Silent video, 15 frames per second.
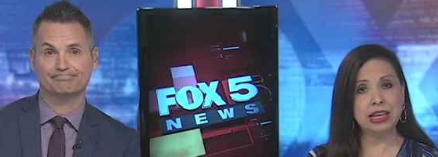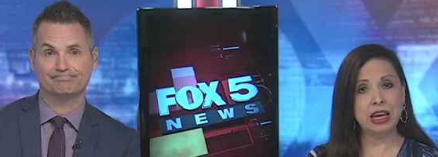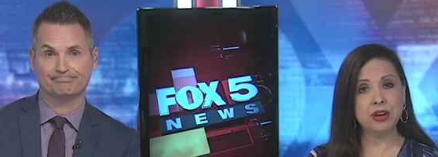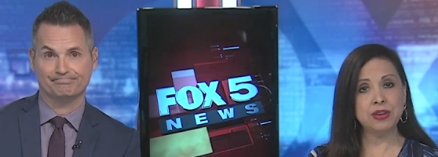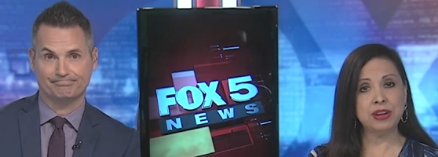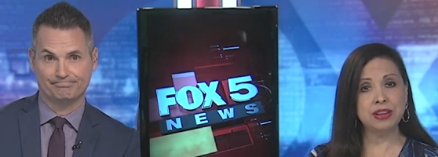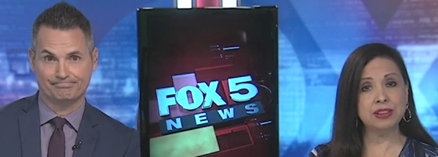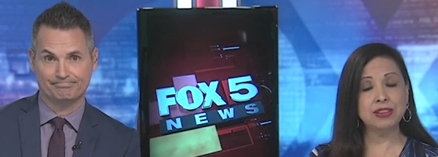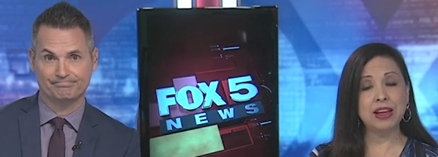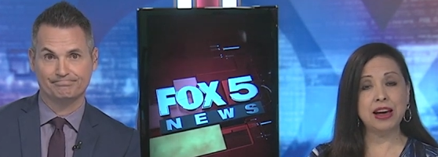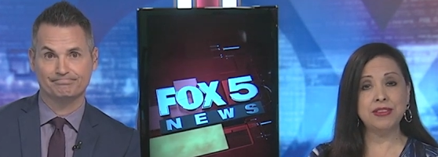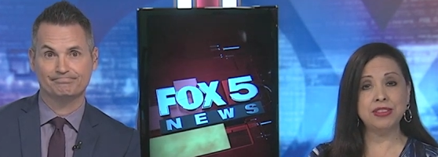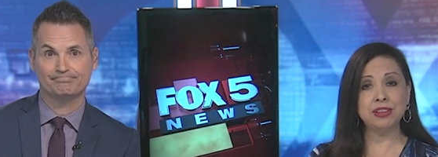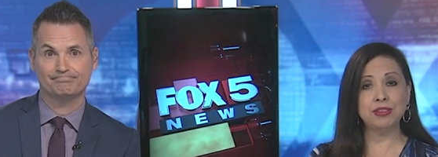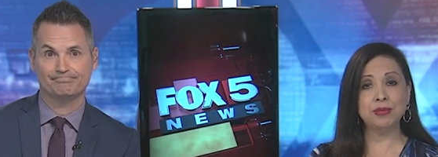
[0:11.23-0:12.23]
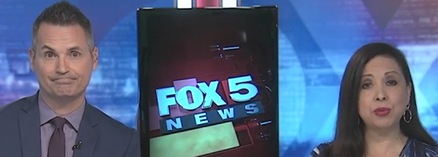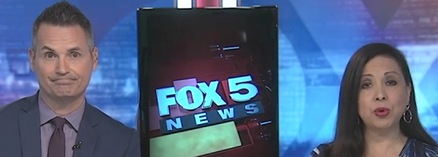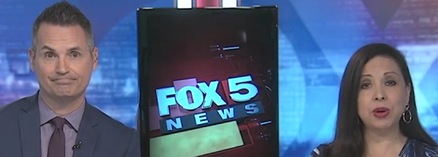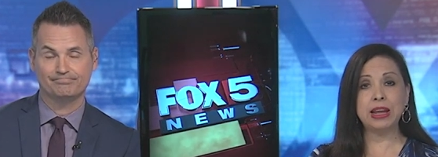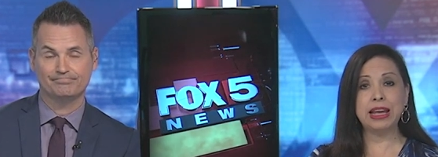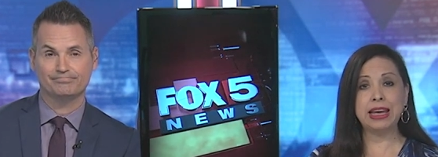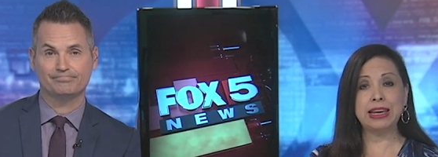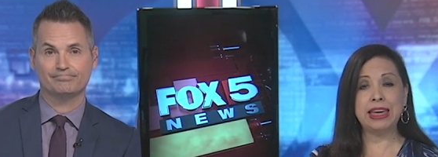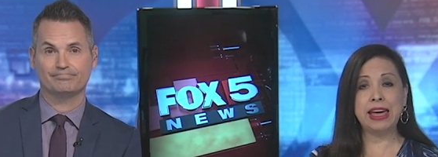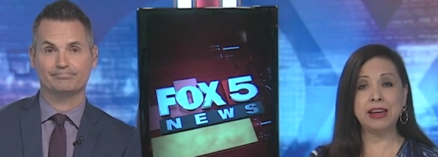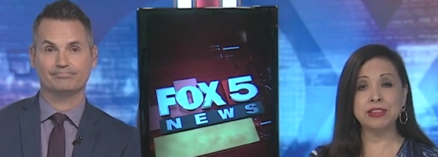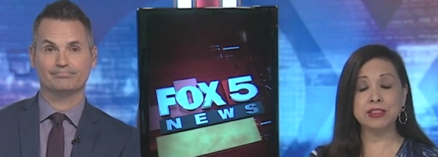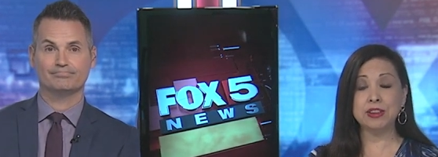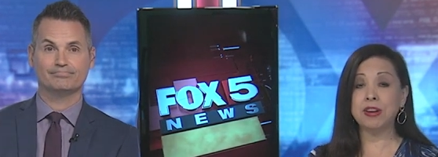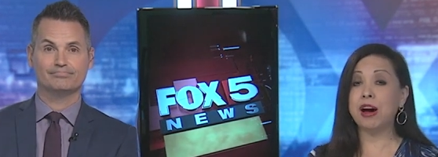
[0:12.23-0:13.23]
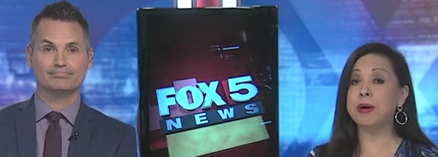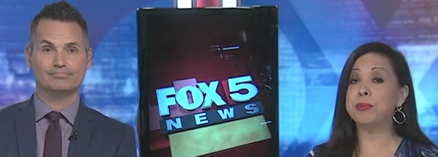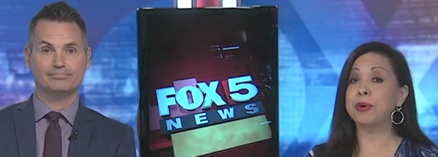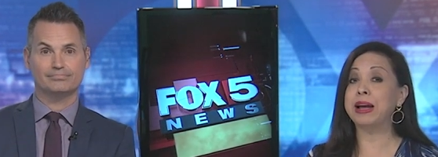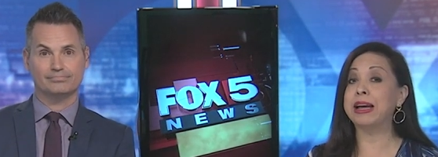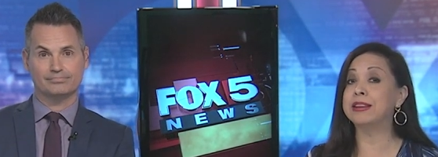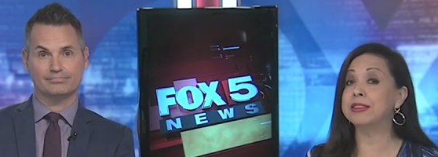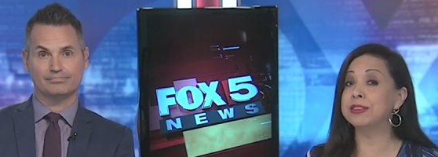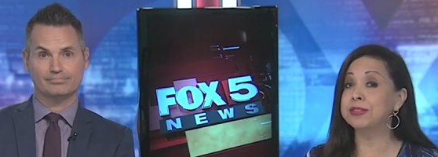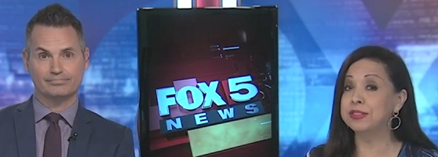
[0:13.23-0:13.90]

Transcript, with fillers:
Speaker 1: Kendrick is live this morning at Cancer Comprehensive